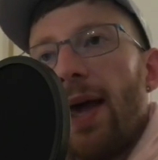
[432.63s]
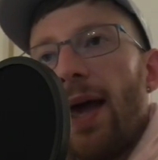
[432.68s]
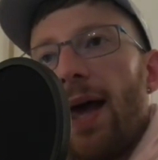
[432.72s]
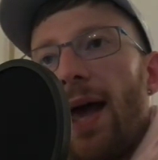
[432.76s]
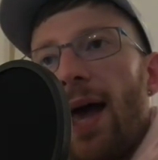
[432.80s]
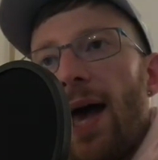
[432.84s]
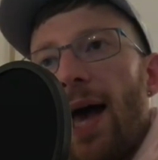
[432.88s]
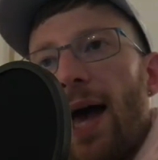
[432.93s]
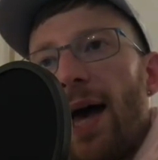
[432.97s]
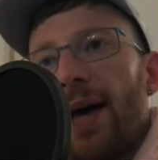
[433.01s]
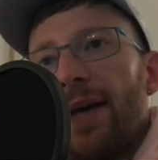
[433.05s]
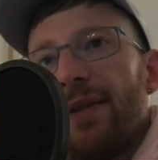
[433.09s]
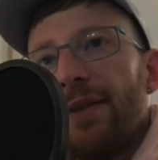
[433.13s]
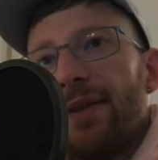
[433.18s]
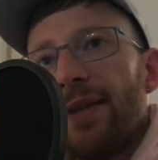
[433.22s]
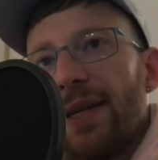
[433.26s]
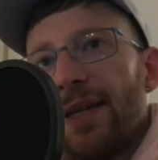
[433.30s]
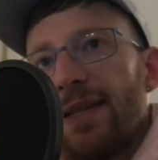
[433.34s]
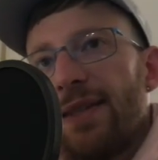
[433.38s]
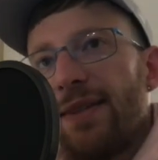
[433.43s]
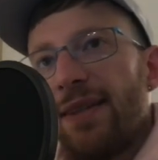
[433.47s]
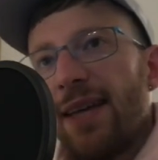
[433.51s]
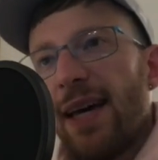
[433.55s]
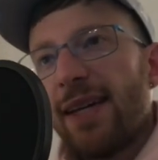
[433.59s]
and
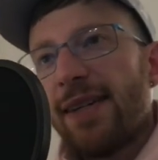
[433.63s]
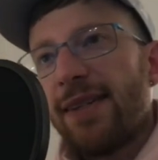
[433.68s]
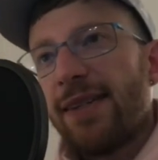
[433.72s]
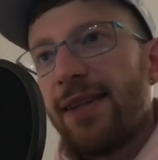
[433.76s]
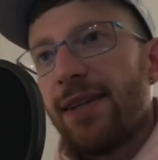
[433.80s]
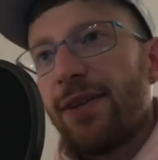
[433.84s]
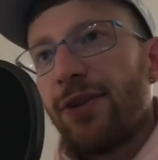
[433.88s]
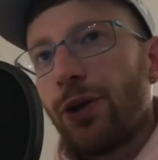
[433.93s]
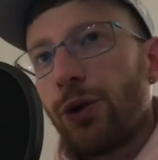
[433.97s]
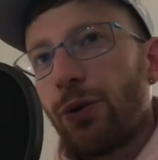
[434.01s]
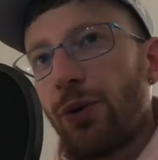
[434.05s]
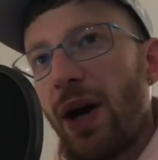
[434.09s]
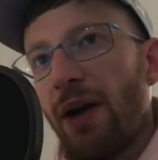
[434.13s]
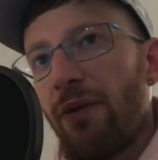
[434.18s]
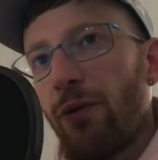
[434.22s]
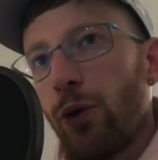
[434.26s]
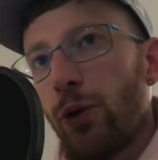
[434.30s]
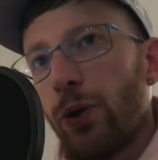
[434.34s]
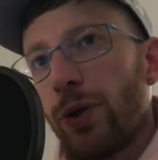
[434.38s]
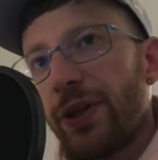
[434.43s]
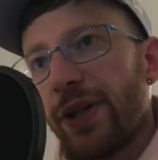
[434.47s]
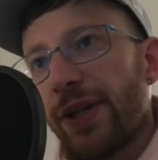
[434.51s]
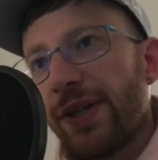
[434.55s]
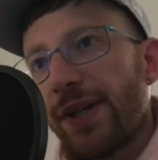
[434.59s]
they tested the
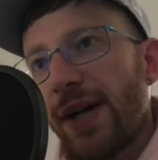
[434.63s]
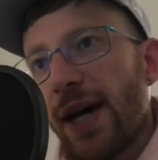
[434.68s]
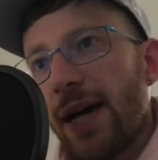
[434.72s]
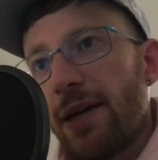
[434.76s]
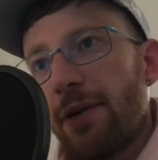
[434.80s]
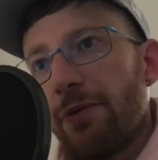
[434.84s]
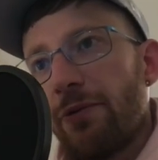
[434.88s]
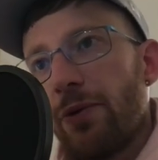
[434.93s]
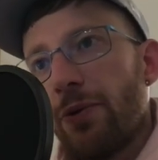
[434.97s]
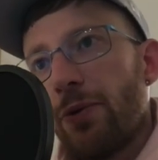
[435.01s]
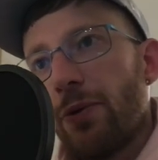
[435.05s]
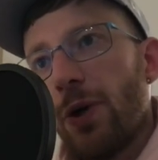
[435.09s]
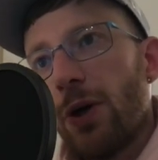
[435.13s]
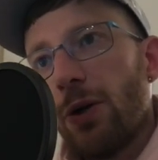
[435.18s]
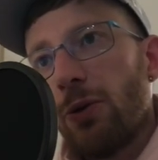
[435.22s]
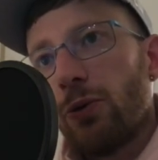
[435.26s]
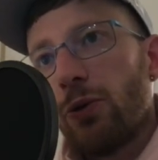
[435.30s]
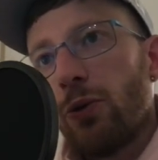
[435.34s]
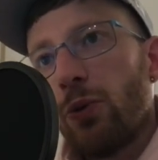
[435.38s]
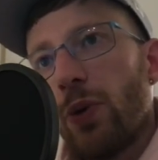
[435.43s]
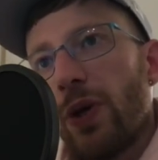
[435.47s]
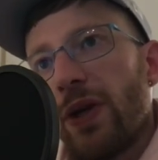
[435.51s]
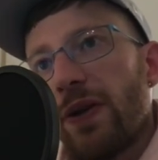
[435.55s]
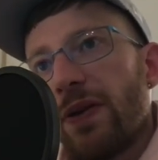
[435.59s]
gravel on the side of the
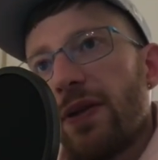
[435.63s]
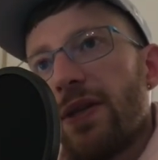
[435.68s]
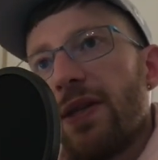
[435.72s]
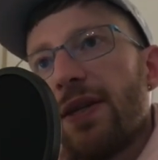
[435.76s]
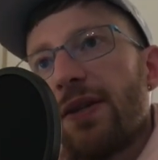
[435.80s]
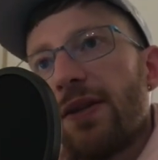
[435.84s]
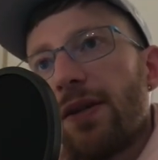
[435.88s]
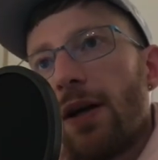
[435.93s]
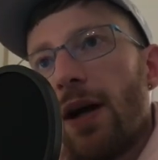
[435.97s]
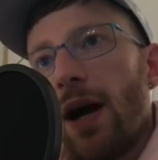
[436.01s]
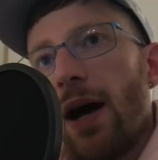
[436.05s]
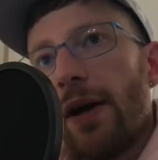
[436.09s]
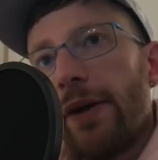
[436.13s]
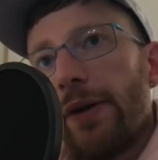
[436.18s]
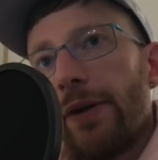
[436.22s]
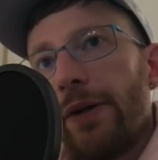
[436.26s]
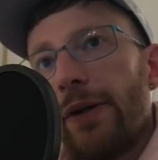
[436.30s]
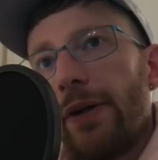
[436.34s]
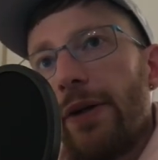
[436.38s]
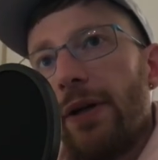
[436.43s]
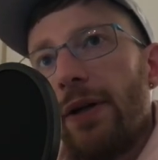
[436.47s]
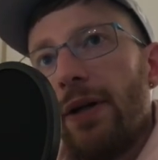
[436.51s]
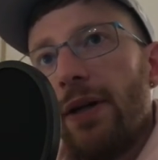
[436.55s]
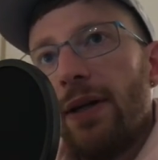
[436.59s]
road with this
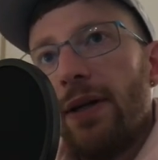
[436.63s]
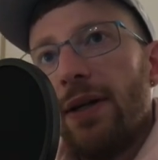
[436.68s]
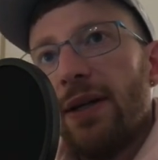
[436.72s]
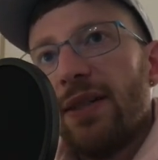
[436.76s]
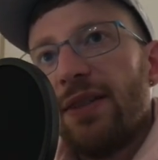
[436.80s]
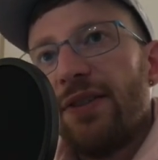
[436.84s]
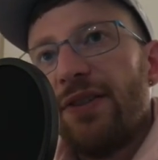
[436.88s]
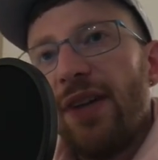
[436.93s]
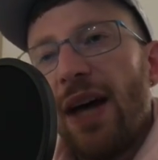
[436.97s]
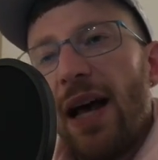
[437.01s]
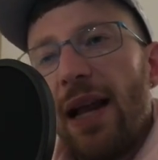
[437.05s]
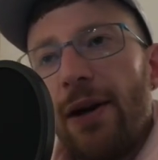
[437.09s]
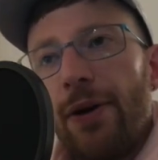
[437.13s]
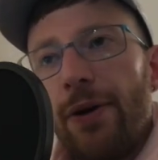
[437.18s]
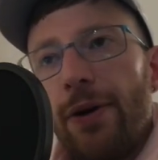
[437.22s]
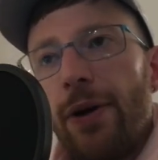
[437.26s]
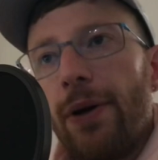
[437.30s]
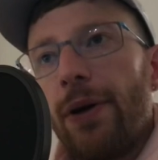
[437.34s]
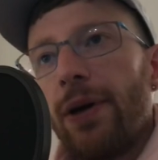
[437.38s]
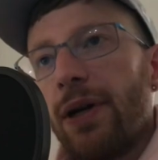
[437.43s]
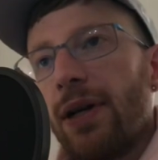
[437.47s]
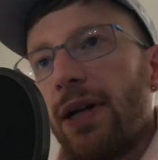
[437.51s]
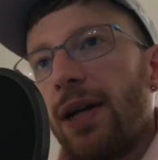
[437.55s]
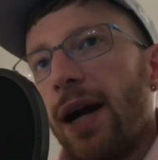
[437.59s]
Geiger teller
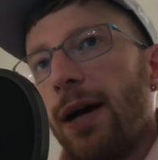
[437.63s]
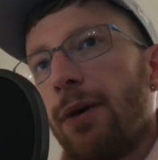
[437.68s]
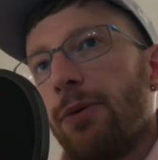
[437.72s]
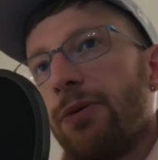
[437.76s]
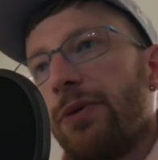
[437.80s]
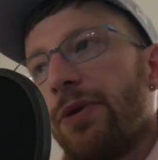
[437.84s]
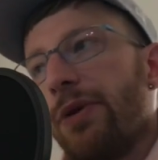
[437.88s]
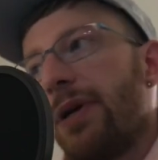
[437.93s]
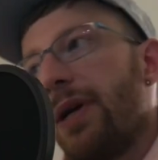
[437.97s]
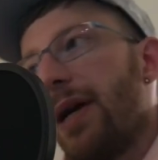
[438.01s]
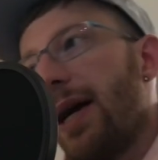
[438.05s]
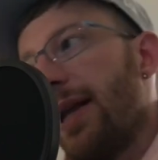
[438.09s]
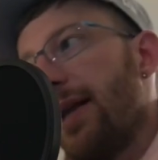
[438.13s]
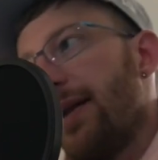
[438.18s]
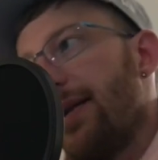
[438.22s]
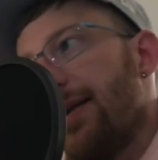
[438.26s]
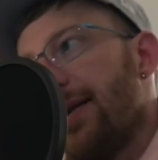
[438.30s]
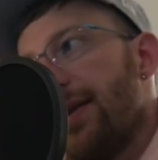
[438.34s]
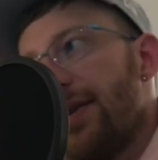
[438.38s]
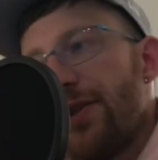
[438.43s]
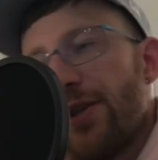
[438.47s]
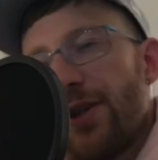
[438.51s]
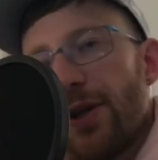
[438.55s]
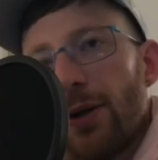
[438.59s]
or counter, and
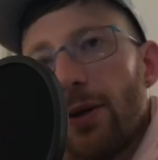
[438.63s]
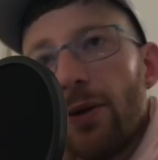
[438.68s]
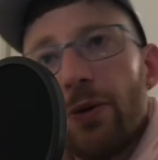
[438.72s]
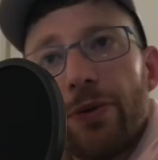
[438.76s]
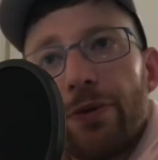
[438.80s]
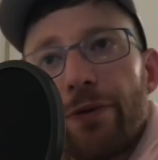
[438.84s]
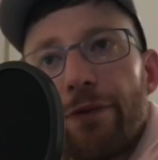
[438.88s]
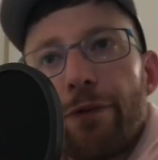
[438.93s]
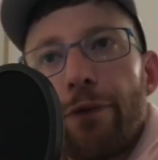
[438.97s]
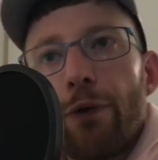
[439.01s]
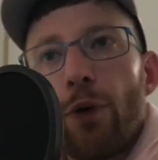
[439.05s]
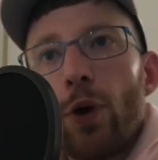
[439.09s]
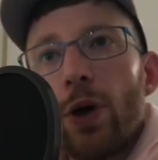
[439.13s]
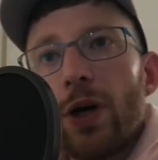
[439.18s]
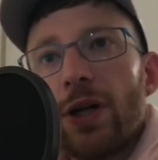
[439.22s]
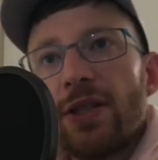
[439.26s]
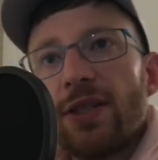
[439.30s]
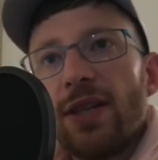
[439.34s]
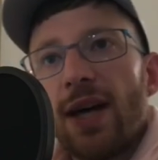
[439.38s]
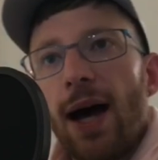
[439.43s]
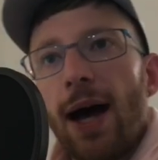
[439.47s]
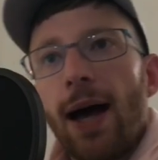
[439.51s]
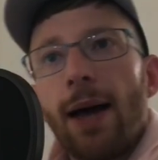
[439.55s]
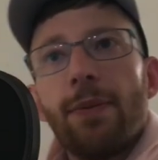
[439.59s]
it showed four
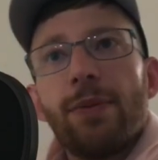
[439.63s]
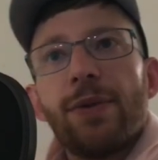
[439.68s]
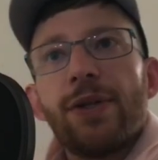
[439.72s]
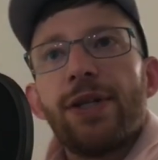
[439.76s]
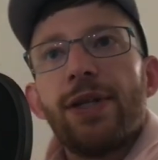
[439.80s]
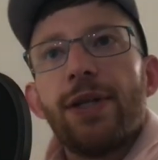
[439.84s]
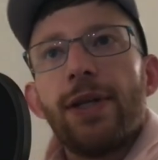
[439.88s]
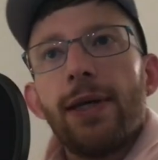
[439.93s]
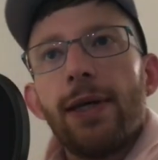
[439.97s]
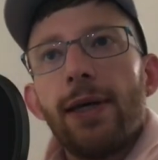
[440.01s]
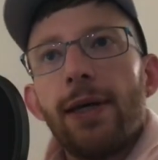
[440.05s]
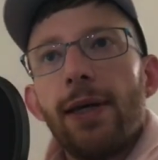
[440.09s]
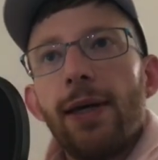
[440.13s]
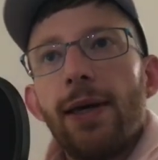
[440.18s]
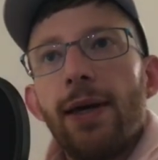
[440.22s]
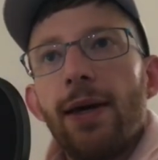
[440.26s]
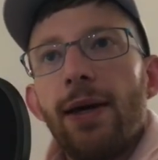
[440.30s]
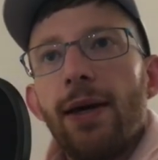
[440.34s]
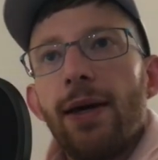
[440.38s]
times the